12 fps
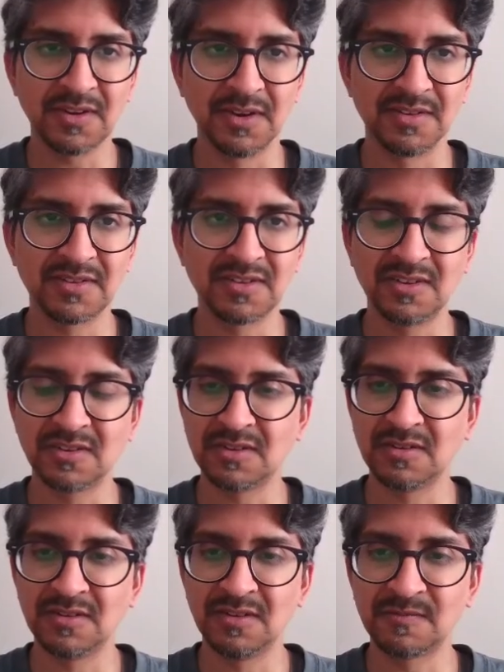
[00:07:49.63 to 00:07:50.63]
And a
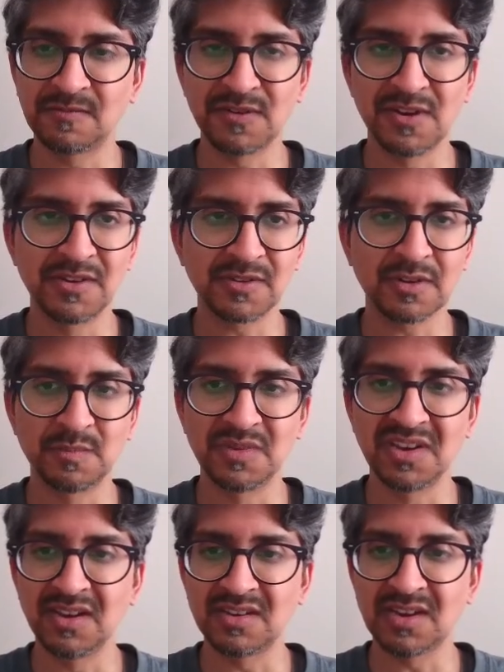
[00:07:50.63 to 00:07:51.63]
season in France could be
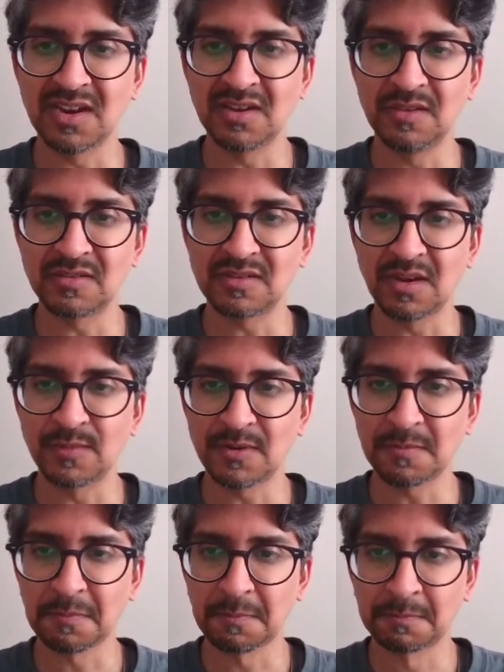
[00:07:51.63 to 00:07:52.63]
été, the
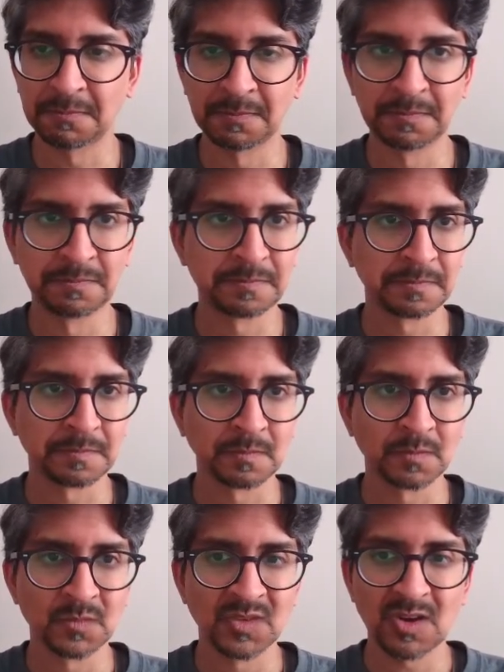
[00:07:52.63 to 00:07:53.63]
summer.
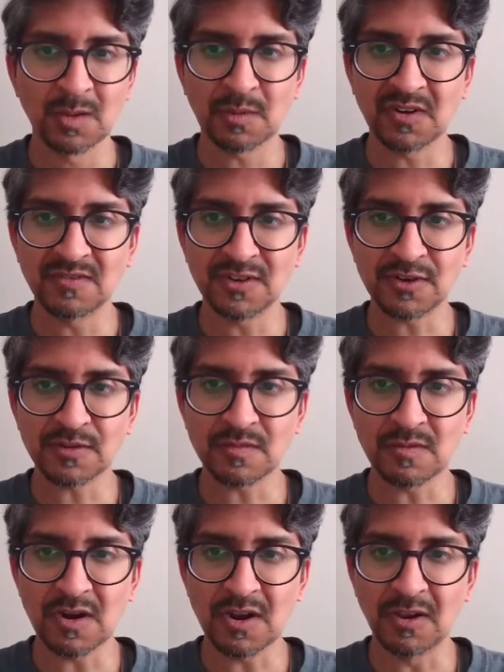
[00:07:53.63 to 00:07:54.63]
Part of a
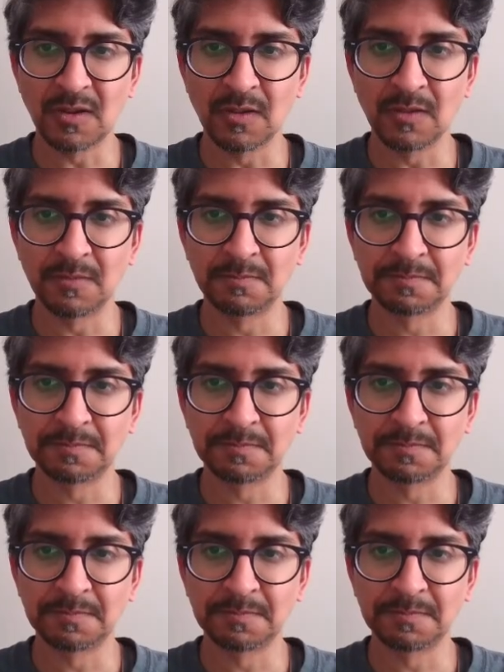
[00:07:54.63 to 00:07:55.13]
trial.